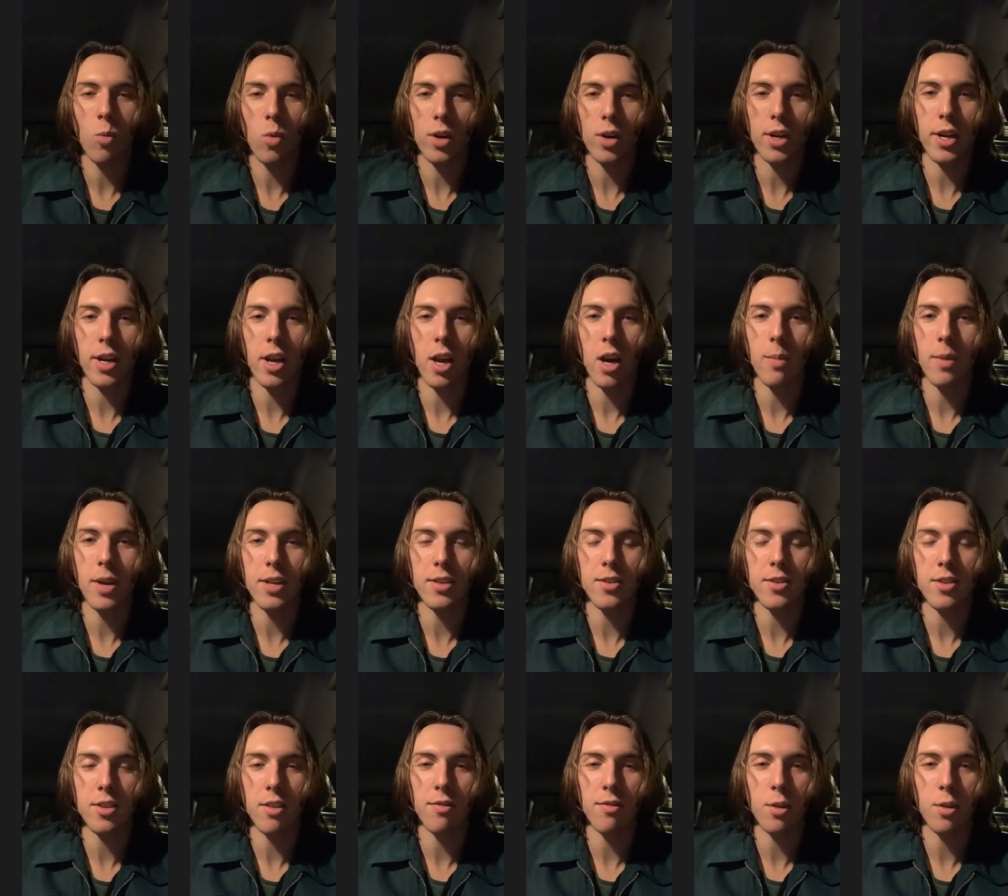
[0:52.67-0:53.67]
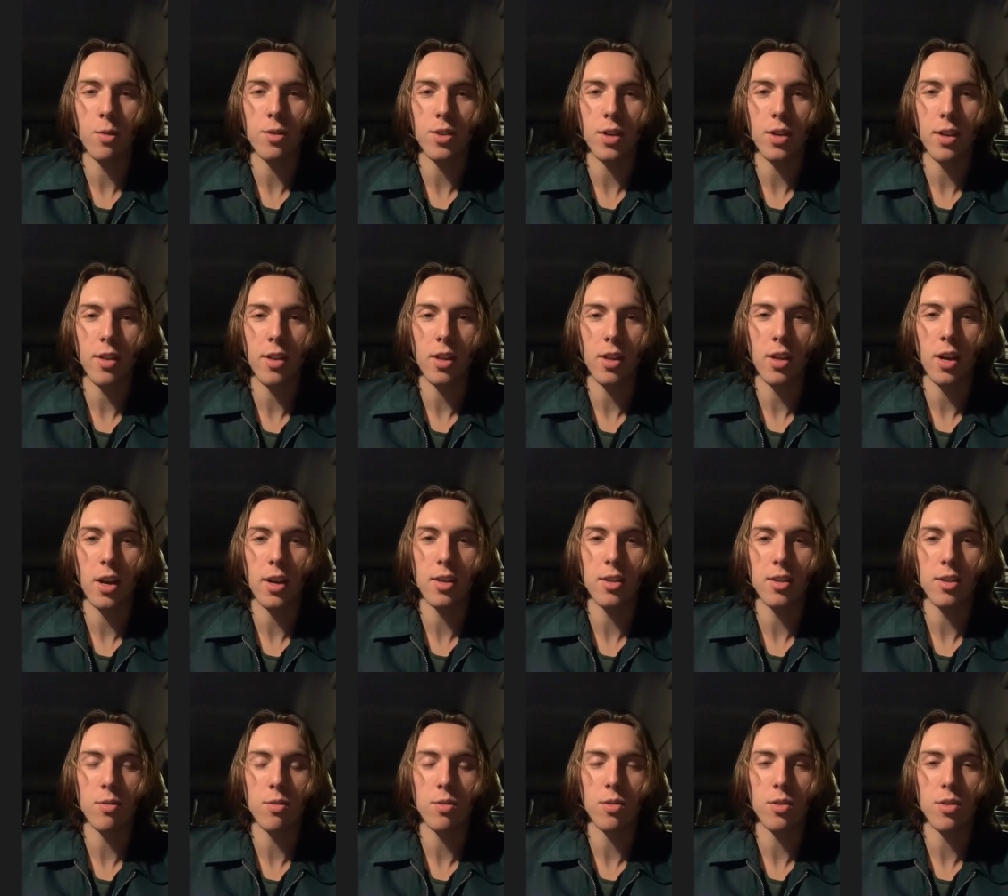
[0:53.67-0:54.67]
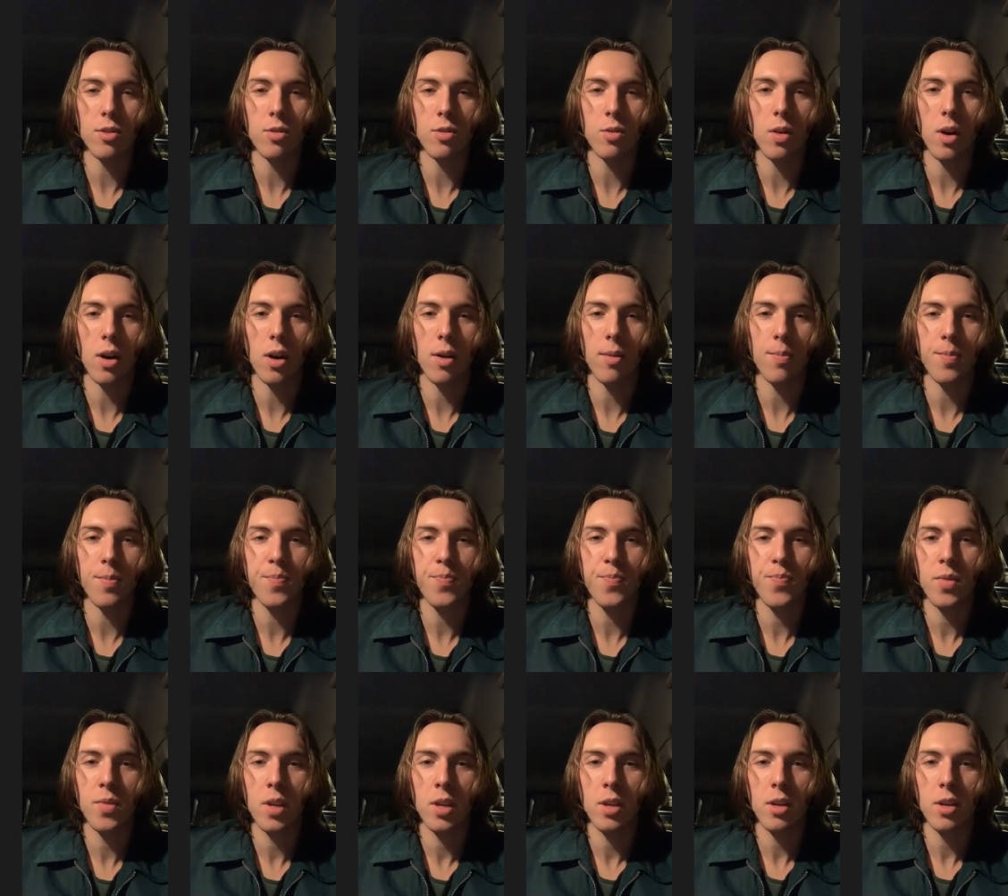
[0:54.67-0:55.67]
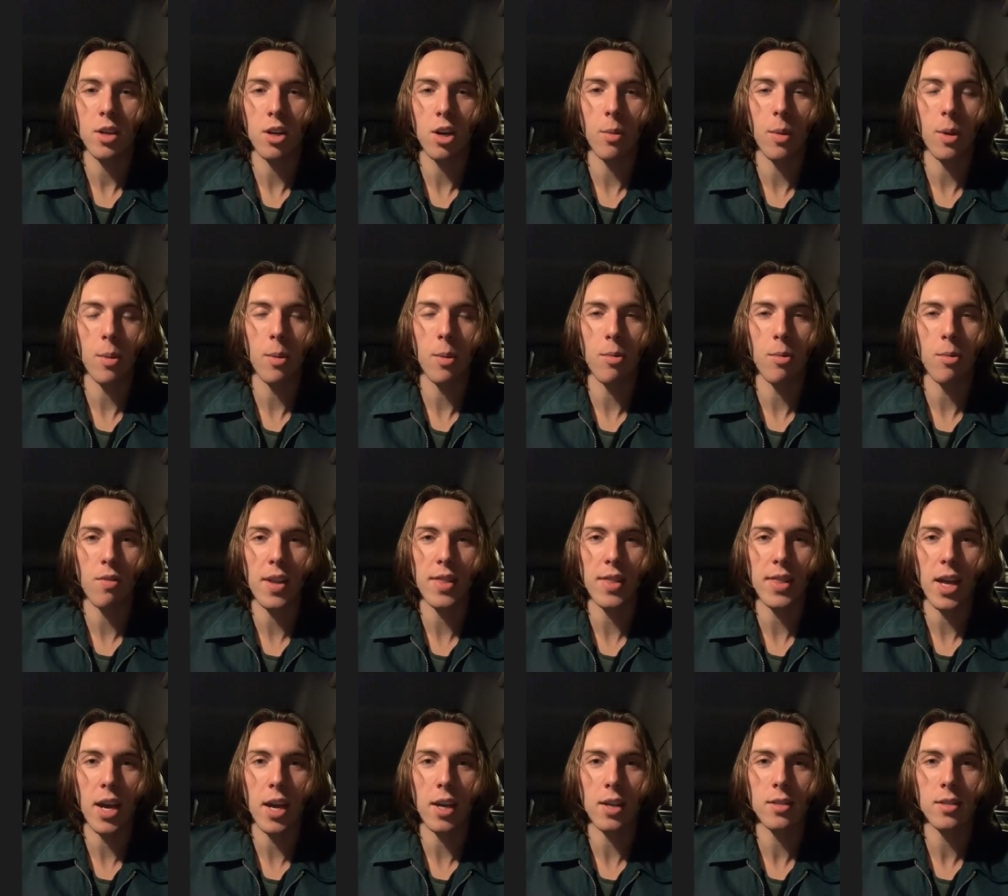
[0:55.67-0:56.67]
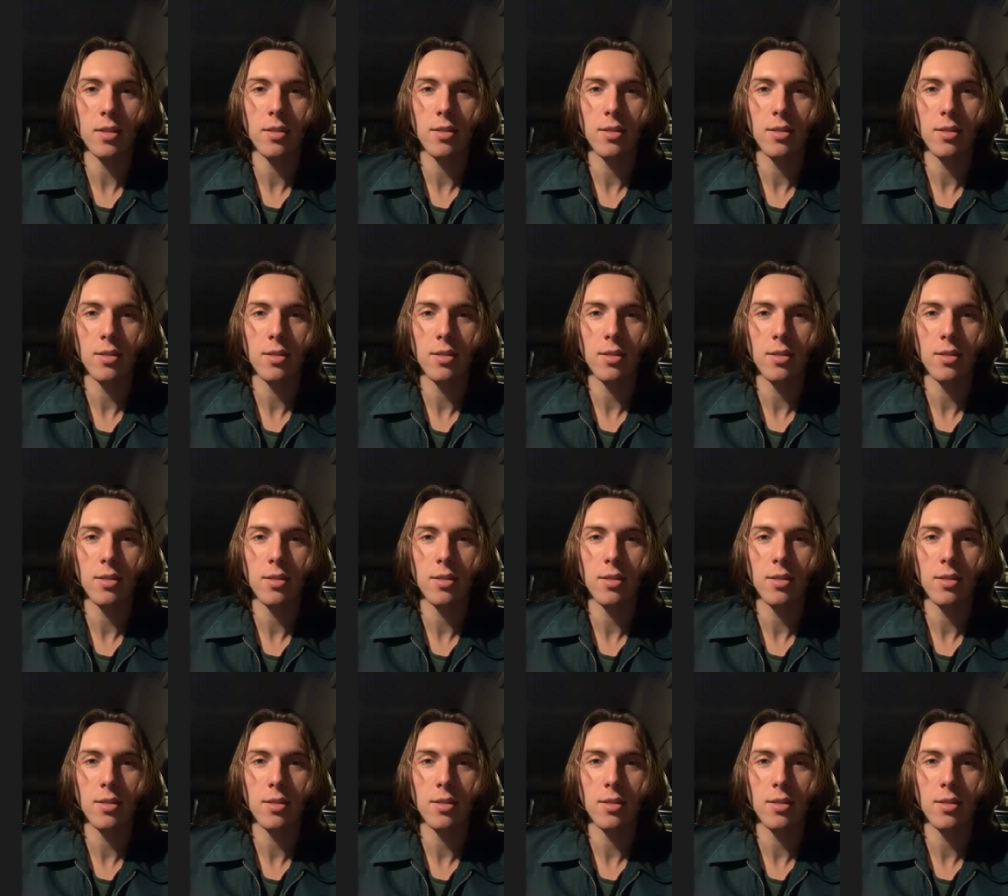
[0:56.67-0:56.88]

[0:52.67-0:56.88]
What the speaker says: wanted to come in and see if there was anything that I could do to, maybe prevent that.